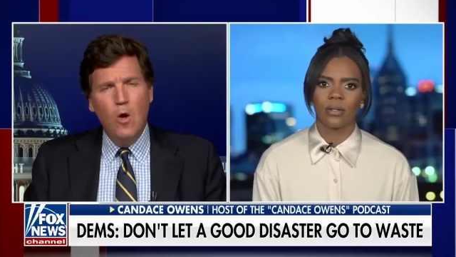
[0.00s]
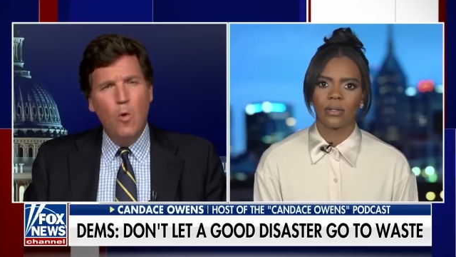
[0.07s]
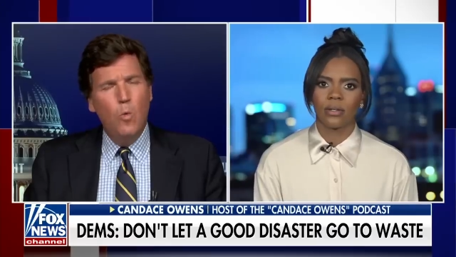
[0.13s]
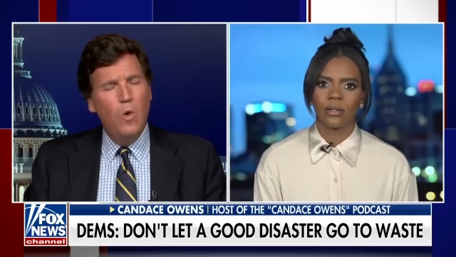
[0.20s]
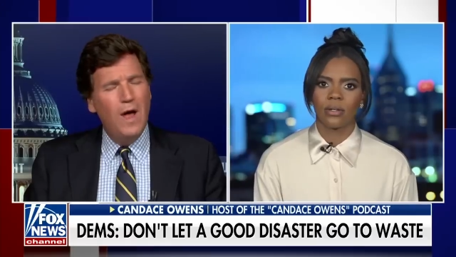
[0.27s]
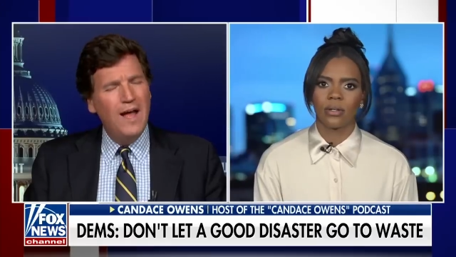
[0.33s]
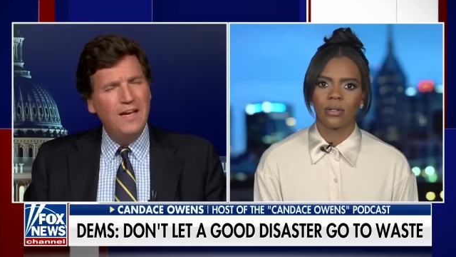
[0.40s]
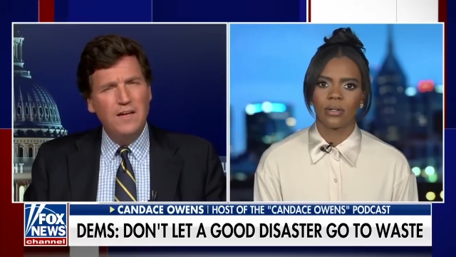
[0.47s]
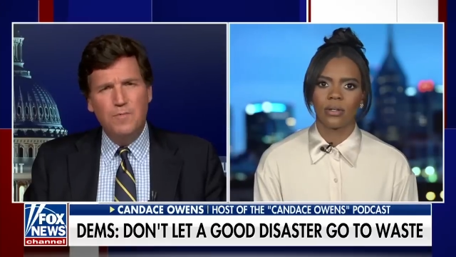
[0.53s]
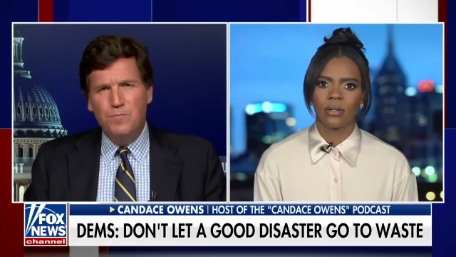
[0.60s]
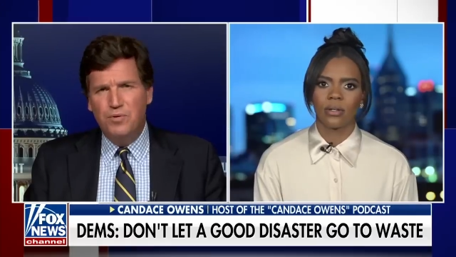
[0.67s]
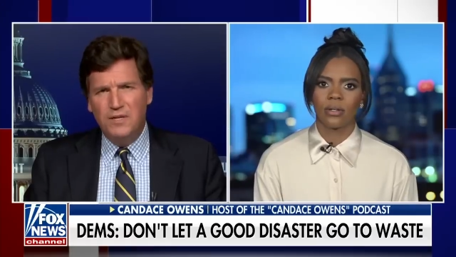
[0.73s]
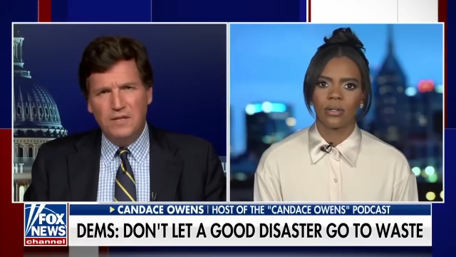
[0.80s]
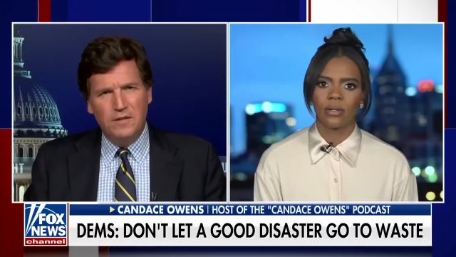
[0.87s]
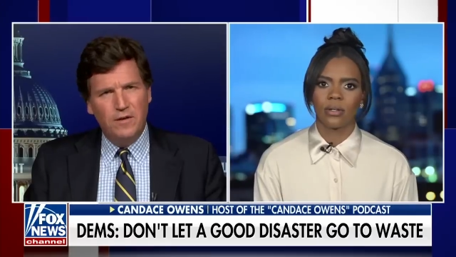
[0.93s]
Speaker 1: Well, I
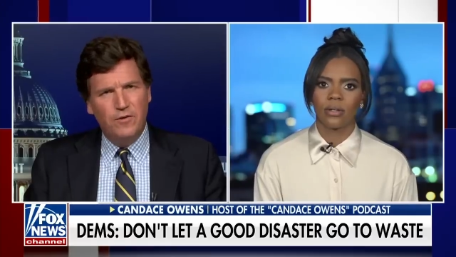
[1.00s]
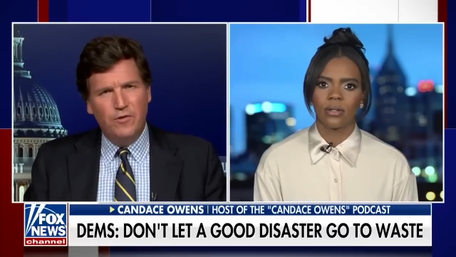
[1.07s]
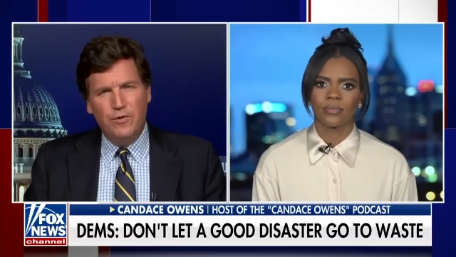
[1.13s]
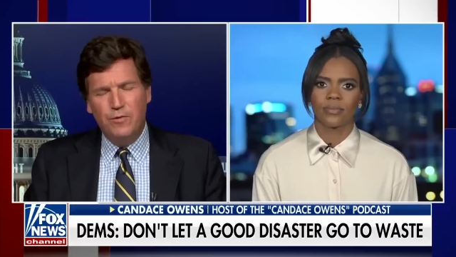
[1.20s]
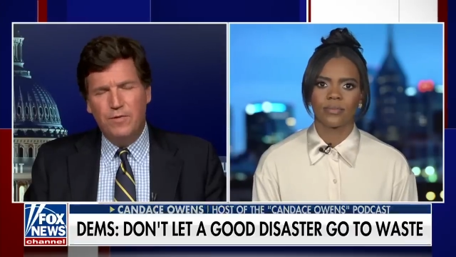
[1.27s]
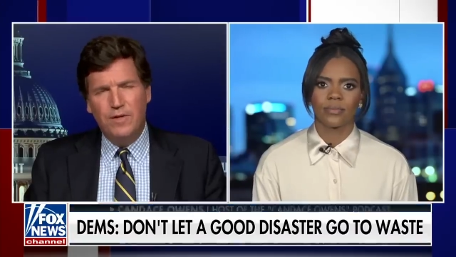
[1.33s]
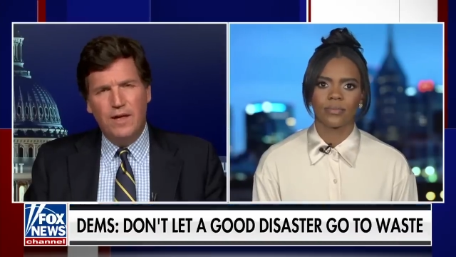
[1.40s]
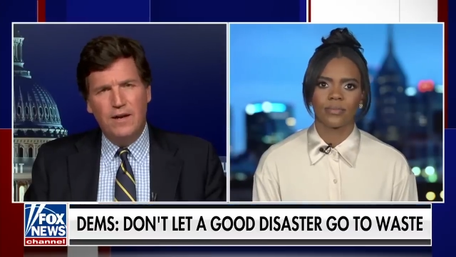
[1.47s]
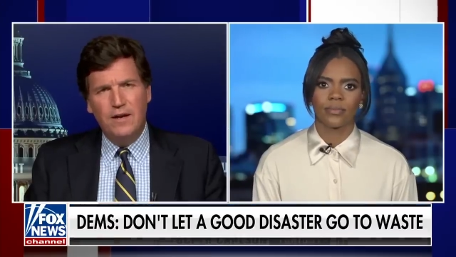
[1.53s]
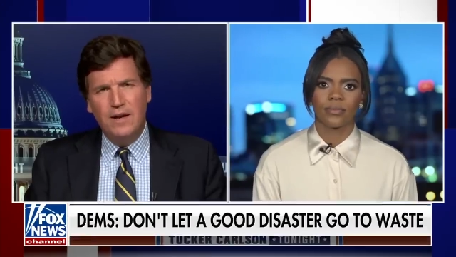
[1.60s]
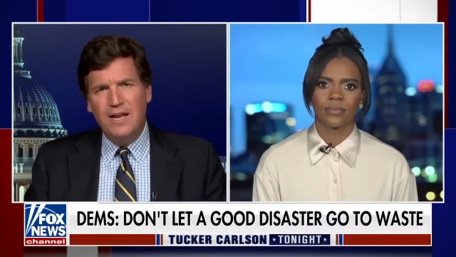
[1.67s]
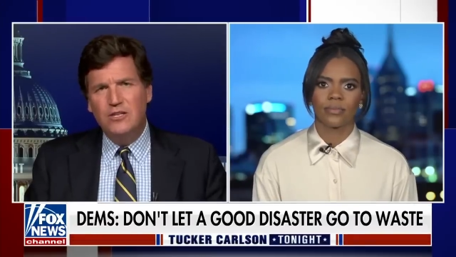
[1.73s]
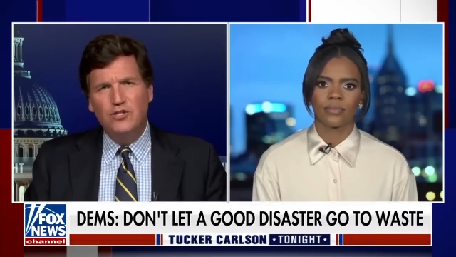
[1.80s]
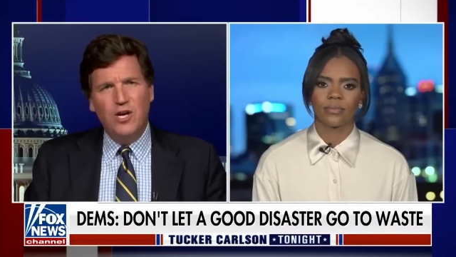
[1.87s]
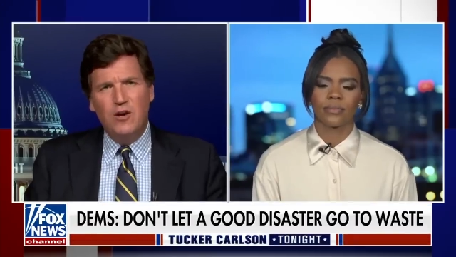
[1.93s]
completely agree with that. And
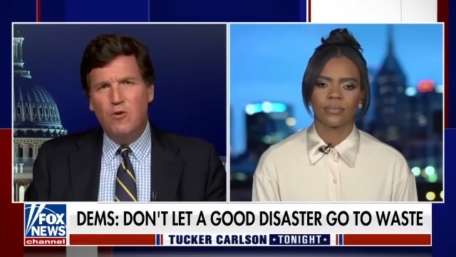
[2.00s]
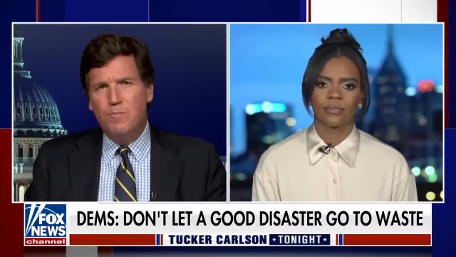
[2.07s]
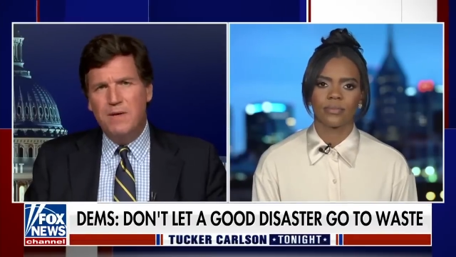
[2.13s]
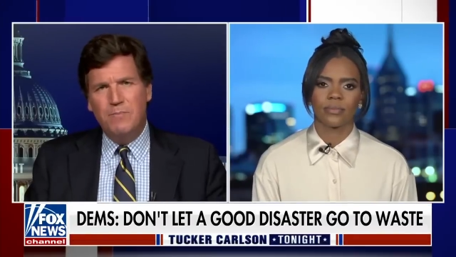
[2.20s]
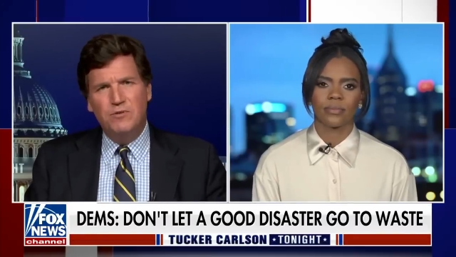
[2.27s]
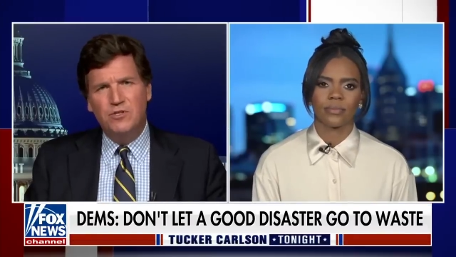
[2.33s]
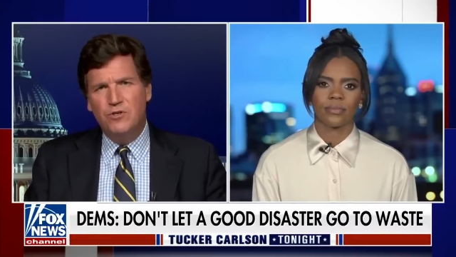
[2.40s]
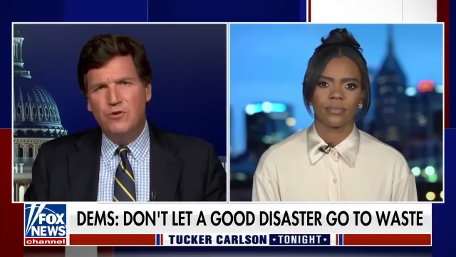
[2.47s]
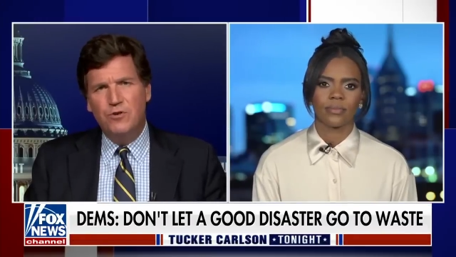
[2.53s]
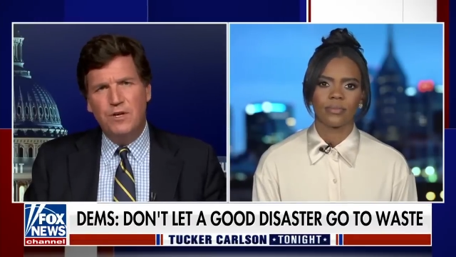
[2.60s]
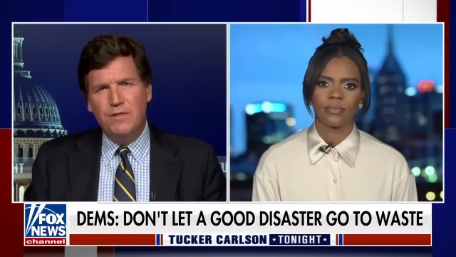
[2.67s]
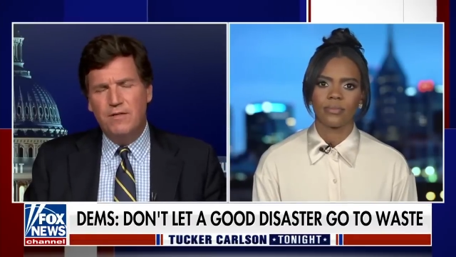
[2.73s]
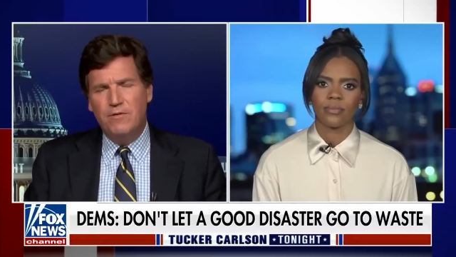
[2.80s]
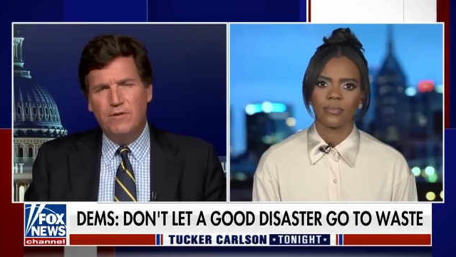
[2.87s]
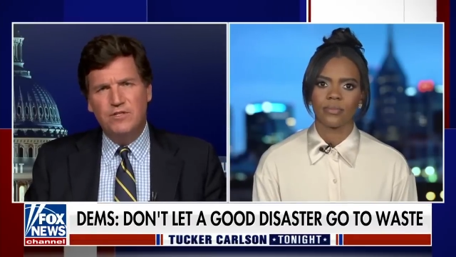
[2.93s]
in general, people's kooky
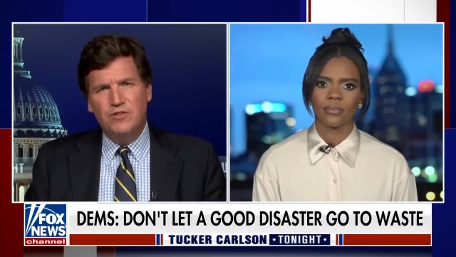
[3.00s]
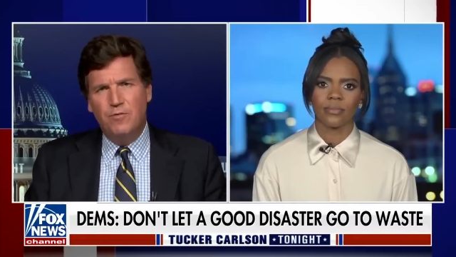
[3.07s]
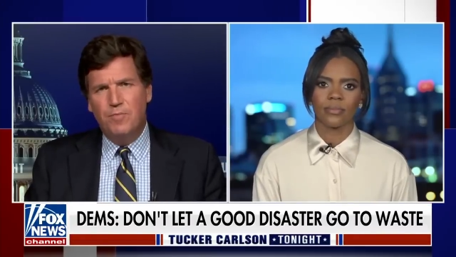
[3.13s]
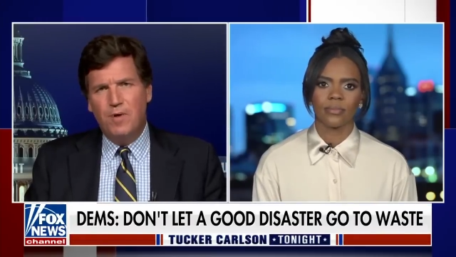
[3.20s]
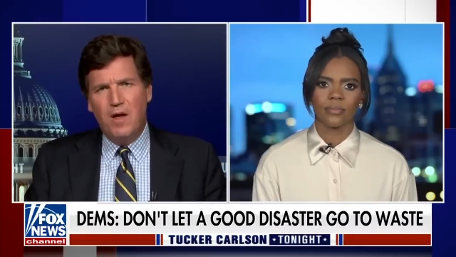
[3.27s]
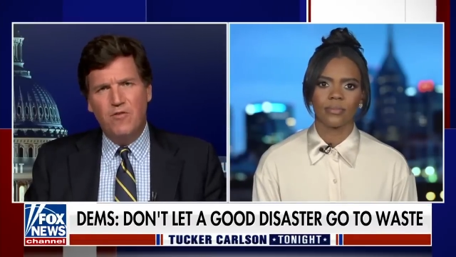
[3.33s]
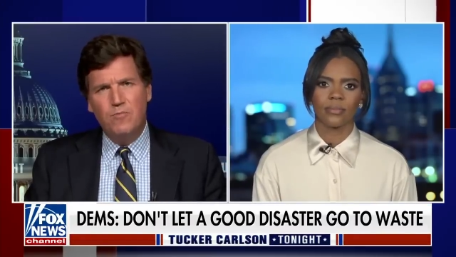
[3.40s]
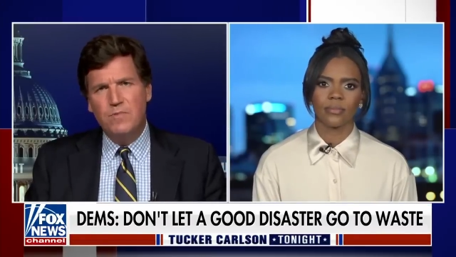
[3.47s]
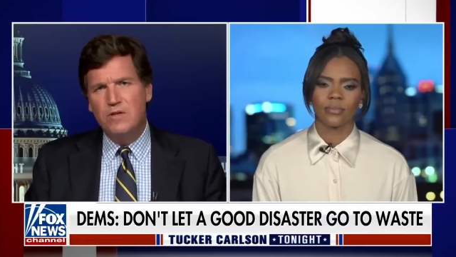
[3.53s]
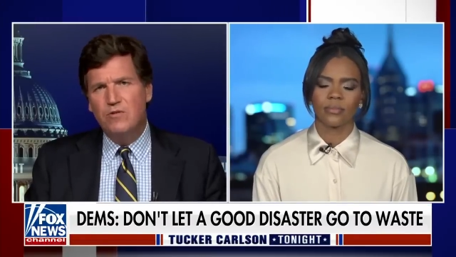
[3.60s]
theories don't bother me.